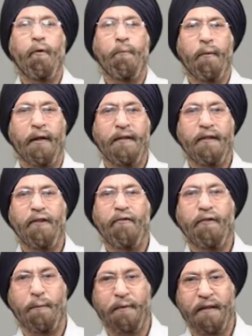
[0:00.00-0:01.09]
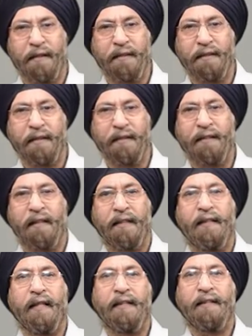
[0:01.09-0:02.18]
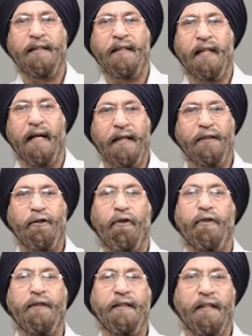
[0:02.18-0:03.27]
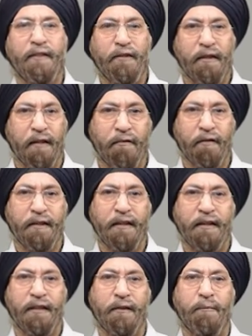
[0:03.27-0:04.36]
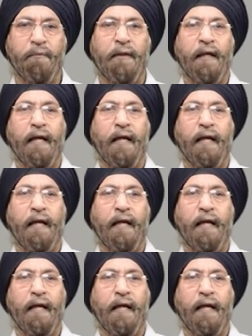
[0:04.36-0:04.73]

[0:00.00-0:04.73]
comprises of substances that act on the central nervous system